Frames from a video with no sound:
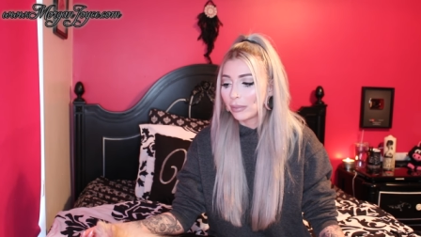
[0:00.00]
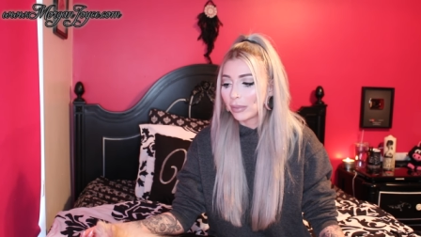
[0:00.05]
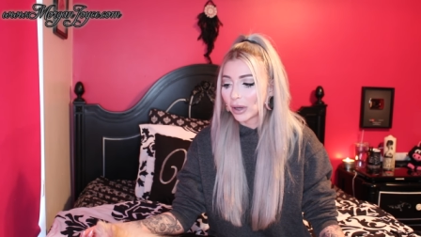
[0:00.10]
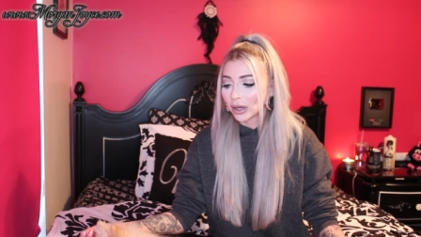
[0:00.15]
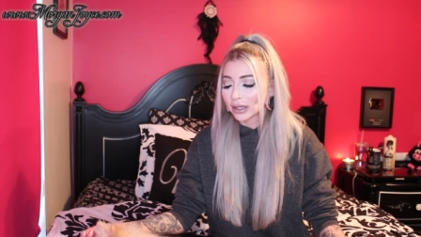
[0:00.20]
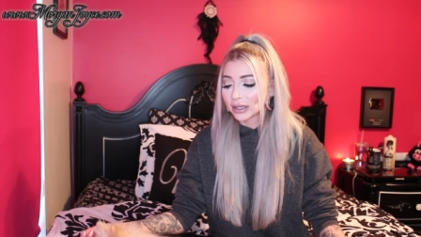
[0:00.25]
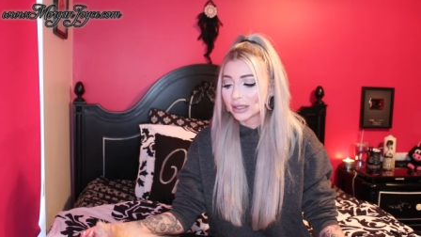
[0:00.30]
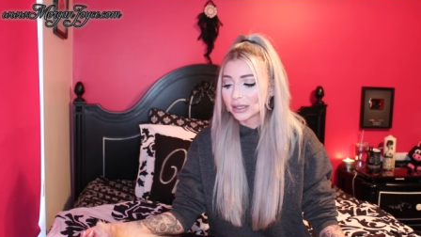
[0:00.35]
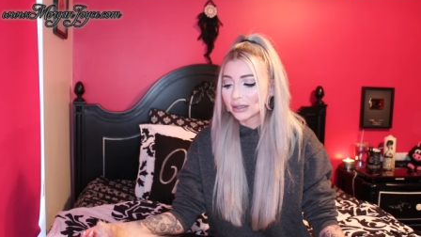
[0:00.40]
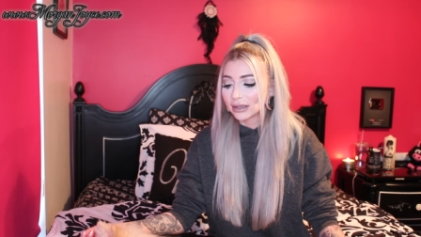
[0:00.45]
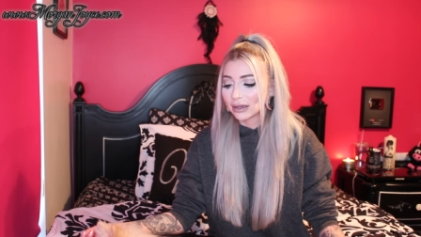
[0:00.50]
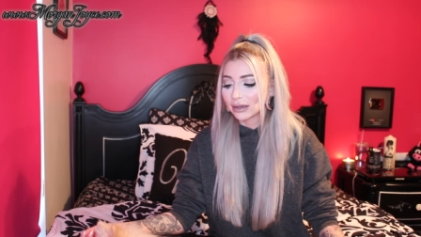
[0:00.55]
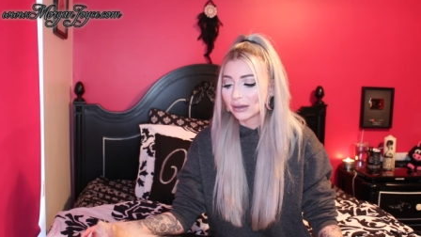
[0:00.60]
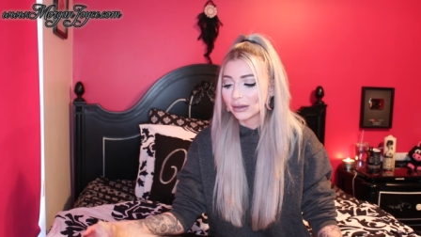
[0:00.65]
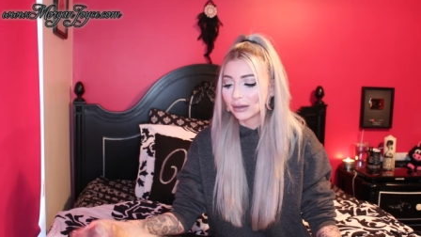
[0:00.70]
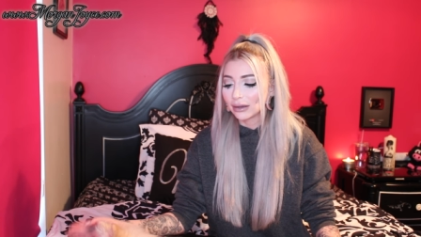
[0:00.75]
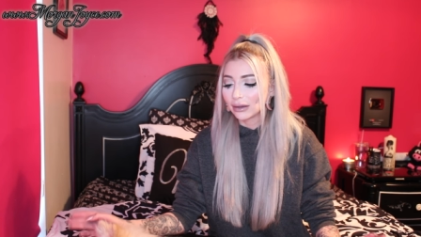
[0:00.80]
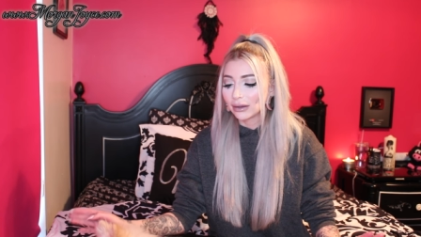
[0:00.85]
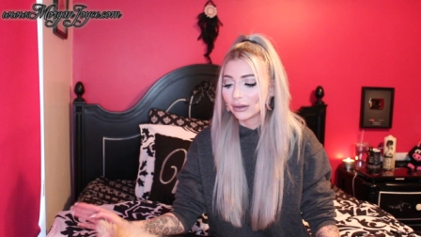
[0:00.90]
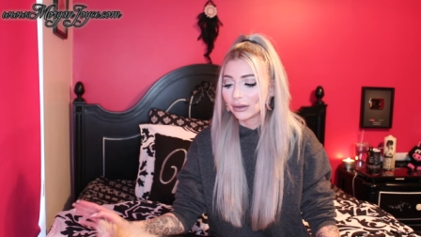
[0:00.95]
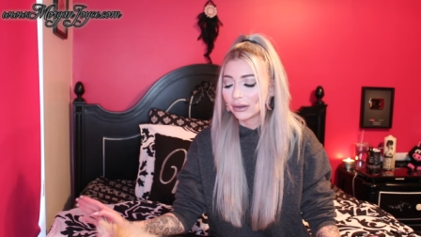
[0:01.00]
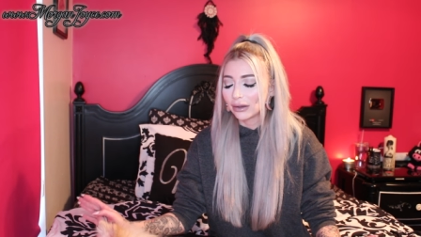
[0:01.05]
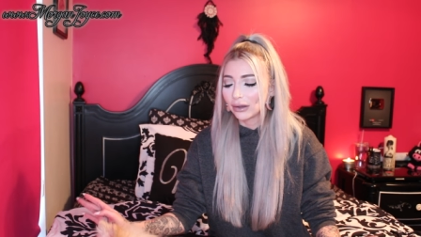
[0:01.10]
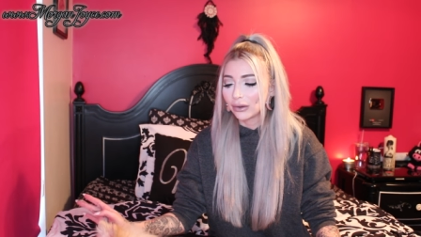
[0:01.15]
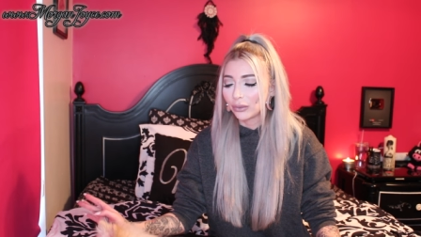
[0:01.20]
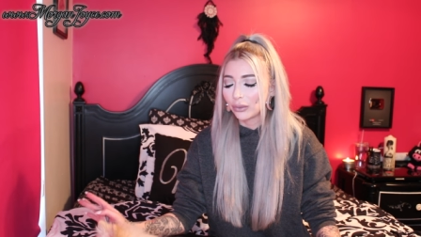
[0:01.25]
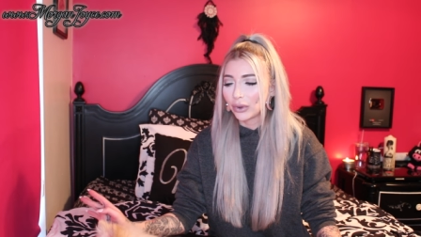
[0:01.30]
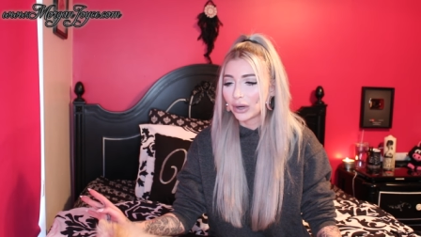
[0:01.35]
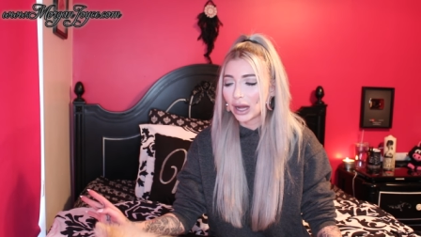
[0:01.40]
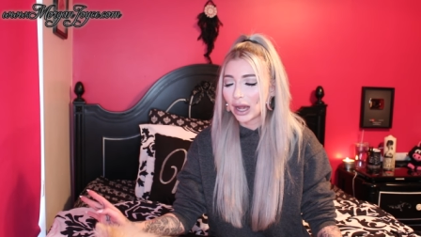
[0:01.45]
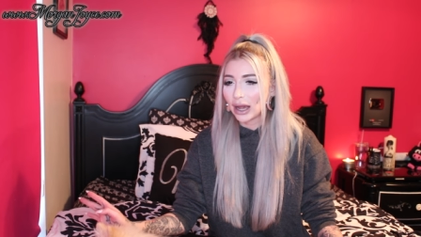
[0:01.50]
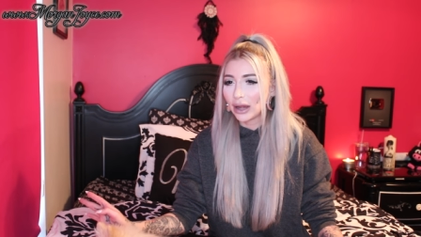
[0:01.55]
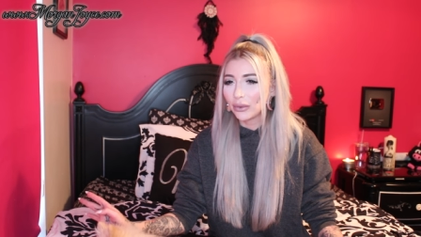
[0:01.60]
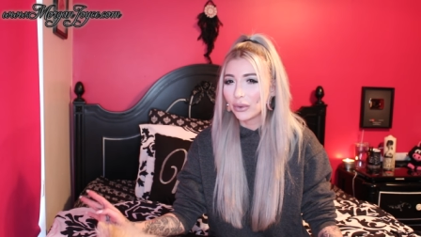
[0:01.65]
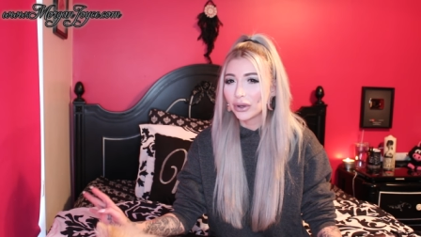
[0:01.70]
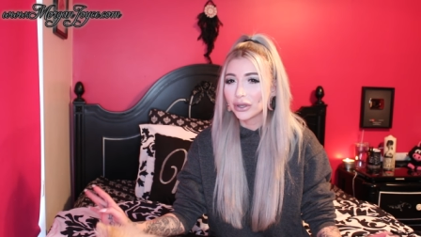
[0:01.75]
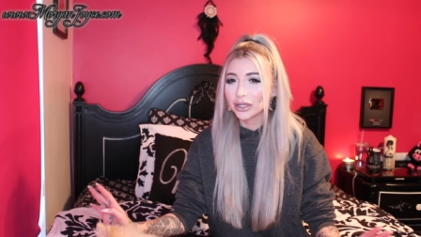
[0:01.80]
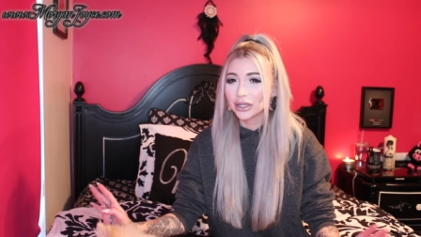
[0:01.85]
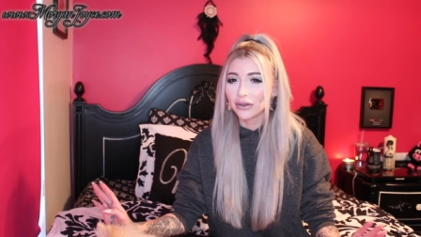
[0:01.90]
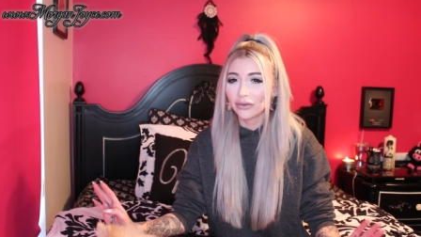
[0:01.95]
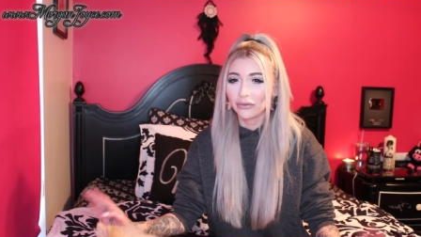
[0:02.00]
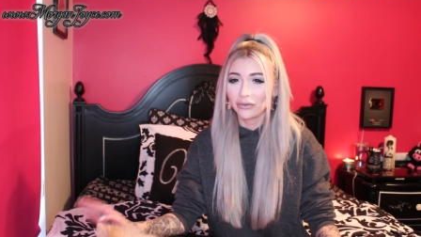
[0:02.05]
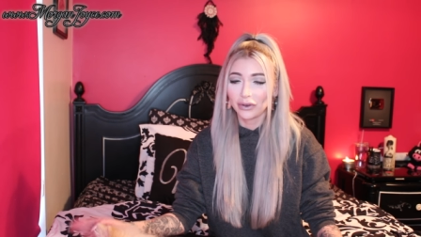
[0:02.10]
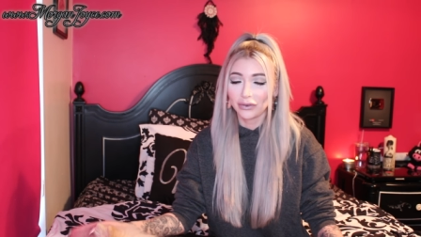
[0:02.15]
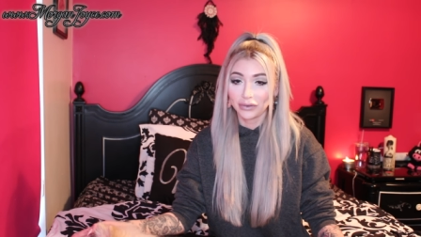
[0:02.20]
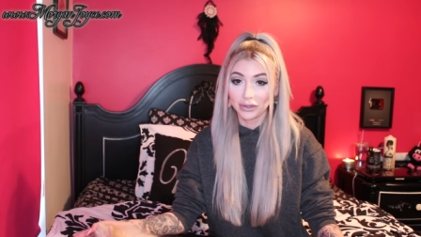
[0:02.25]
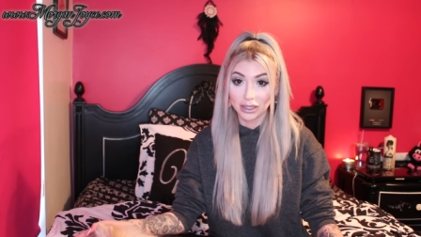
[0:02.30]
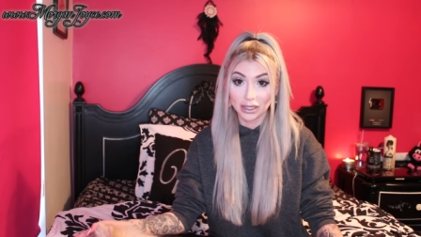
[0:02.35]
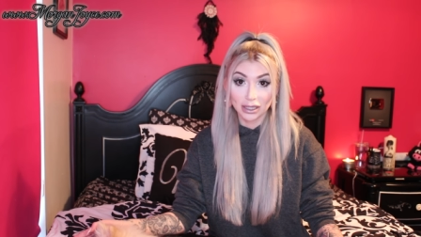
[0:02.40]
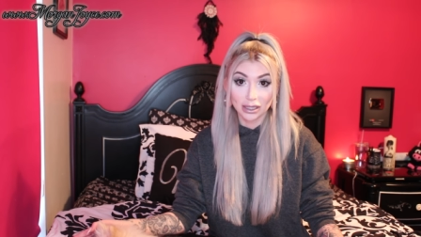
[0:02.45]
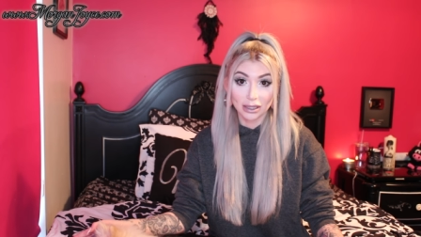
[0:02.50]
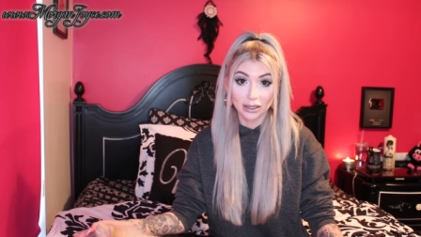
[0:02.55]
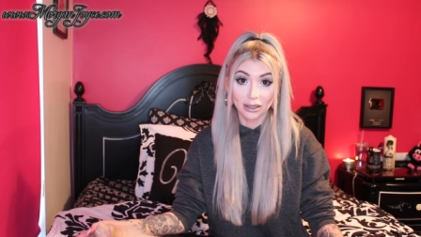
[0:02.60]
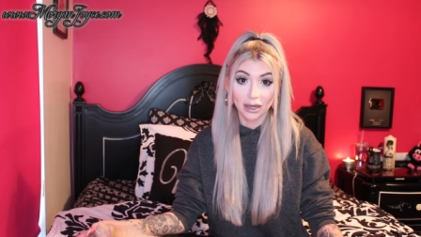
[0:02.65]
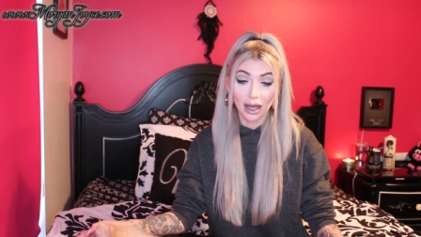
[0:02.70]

But when I was 15,